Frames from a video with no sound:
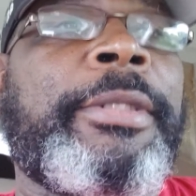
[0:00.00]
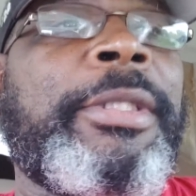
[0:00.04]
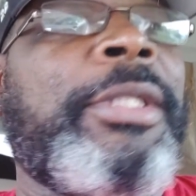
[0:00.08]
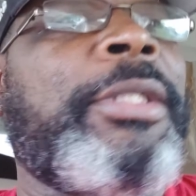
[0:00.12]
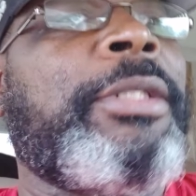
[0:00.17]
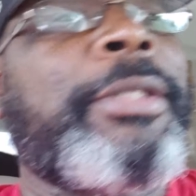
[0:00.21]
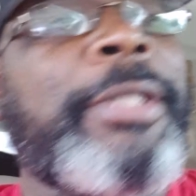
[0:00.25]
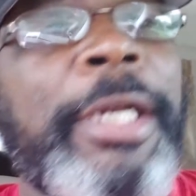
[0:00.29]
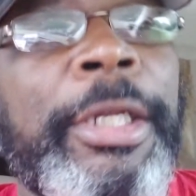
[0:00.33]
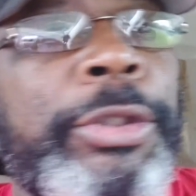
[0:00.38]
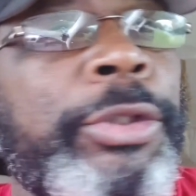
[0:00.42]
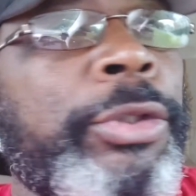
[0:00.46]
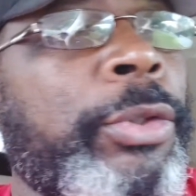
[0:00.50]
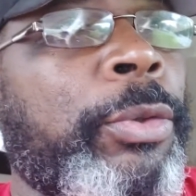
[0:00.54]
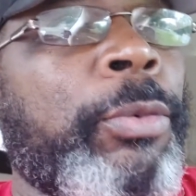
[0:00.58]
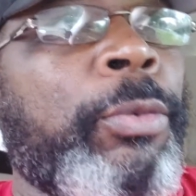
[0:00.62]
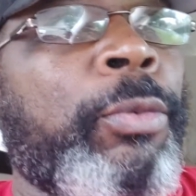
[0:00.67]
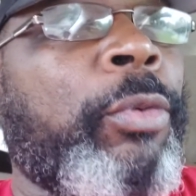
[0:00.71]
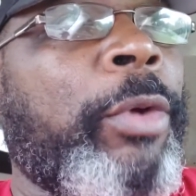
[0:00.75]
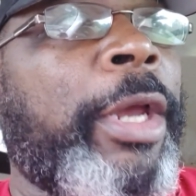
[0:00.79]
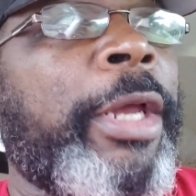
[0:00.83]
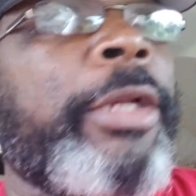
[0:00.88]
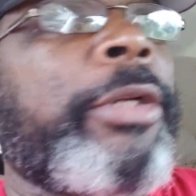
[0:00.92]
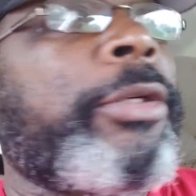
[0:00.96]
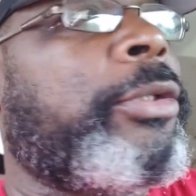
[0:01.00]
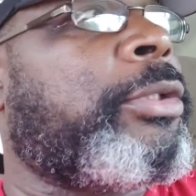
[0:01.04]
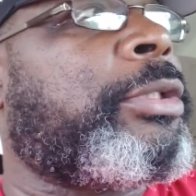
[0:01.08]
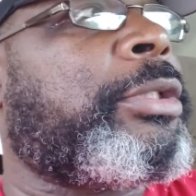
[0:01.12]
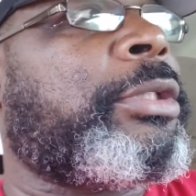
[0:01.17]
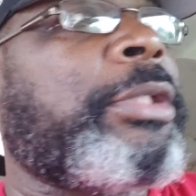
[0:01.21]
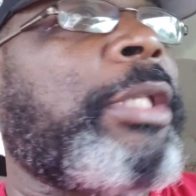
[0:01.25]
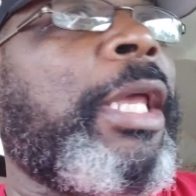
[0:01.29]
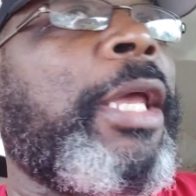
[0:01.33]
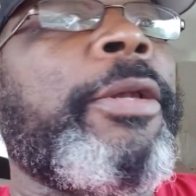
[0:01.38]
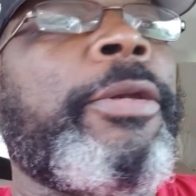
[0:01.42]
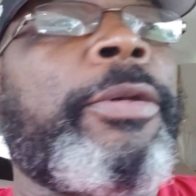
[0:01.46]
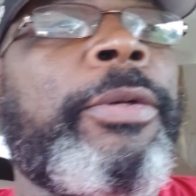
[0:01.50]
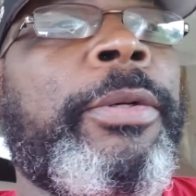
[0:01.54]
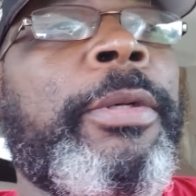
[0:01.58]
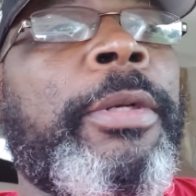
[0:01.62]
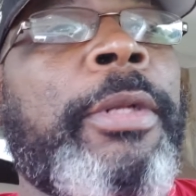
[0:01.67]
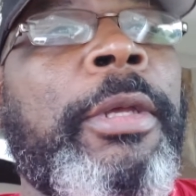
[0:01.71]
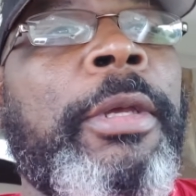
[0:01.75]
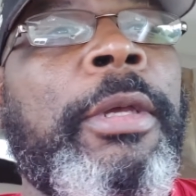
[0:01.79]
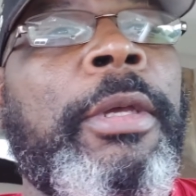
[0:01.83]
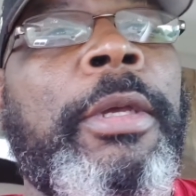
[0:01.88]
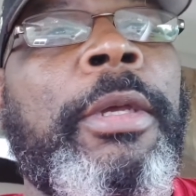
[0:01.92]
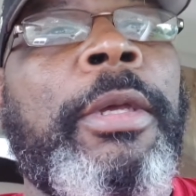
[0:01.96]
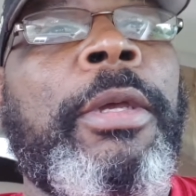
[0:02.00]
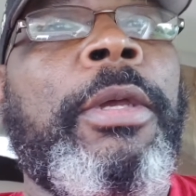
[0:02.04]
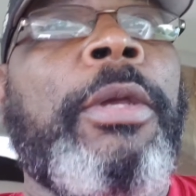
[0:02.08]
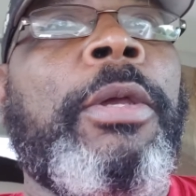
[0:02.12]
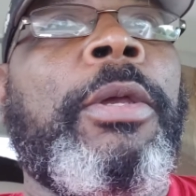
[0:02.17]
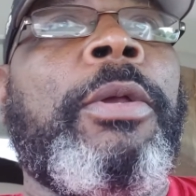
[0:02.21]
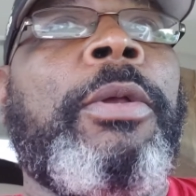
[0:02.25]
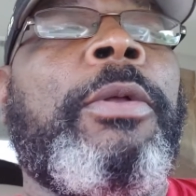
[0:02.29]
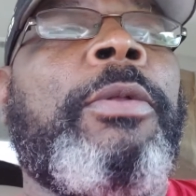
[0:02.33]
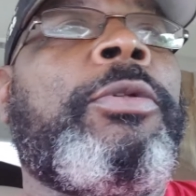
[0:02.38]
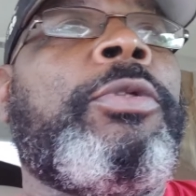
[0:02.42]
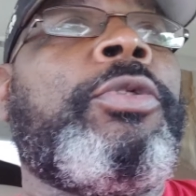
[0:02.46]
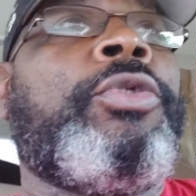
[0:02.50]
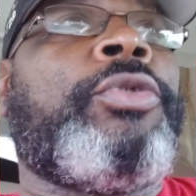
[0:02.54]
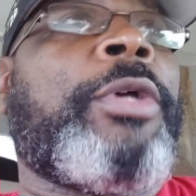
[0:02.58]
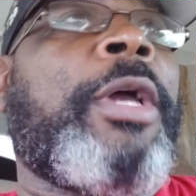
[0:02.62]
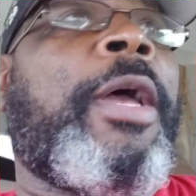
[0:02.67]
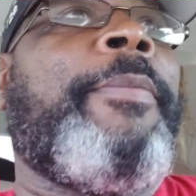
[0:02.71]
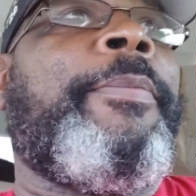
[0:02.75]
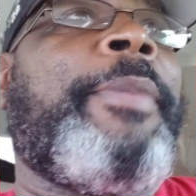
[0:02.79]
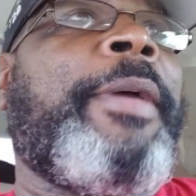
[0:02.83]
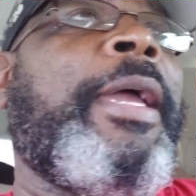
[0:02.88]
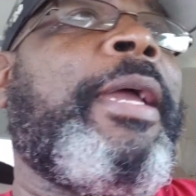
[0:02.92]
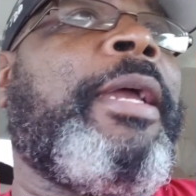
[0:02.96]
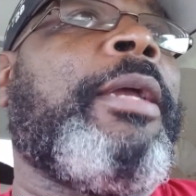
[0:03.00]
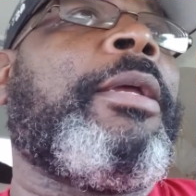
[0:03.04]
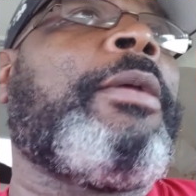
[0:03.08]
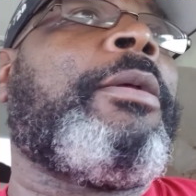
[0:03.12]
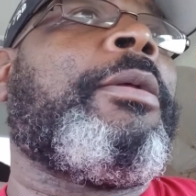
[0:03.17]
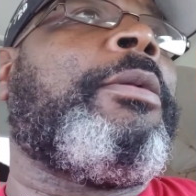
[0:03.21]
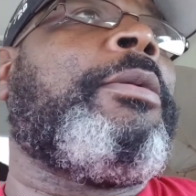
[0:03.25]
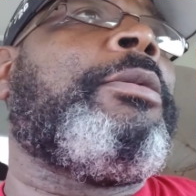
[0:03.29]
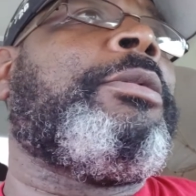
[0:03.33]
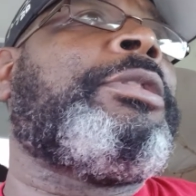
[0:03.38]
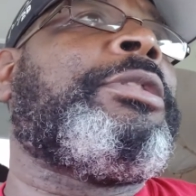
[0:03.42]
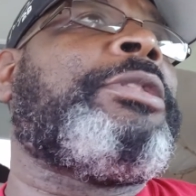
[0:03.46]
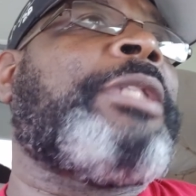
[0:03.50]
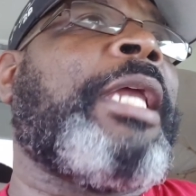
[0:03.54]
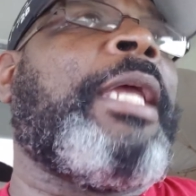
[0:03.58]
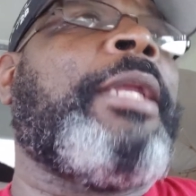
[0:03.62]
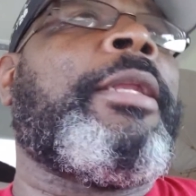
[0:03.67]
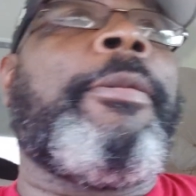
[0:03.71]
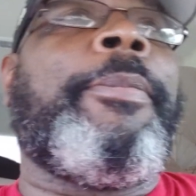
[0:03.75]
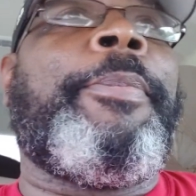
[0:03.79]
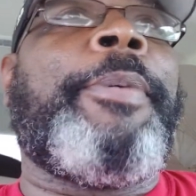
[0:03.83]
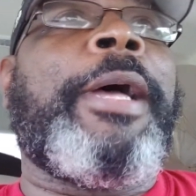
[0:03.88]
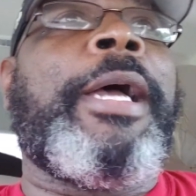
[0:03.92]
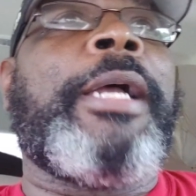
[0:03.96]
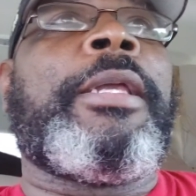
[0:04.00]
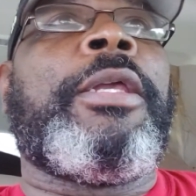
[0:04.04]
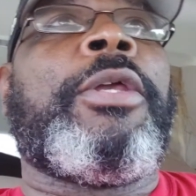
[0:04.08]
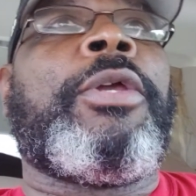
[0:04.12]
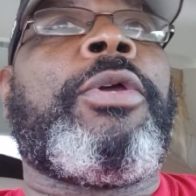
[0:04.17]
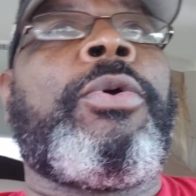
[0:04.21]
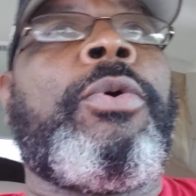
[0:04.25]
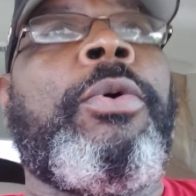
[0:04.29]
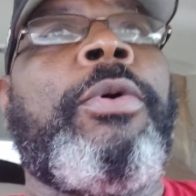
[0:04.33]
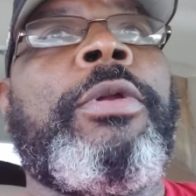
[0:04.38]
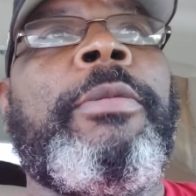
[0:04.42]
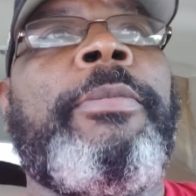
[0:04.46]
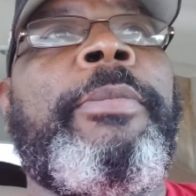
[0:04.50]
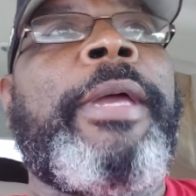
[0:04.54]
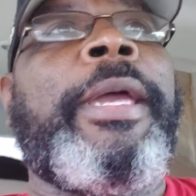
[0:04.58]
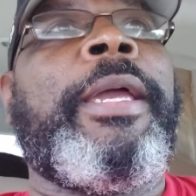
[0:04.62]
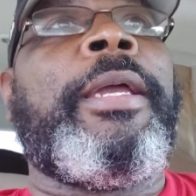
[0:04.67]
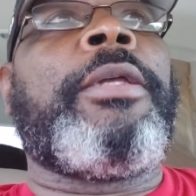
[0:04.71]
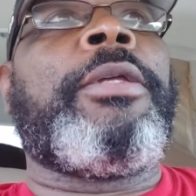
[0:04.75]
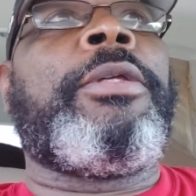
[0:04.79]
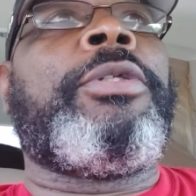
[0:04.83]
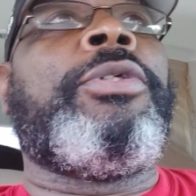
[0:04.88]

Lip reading: he's not your regular standard drop back, stay in the pocket quarterback.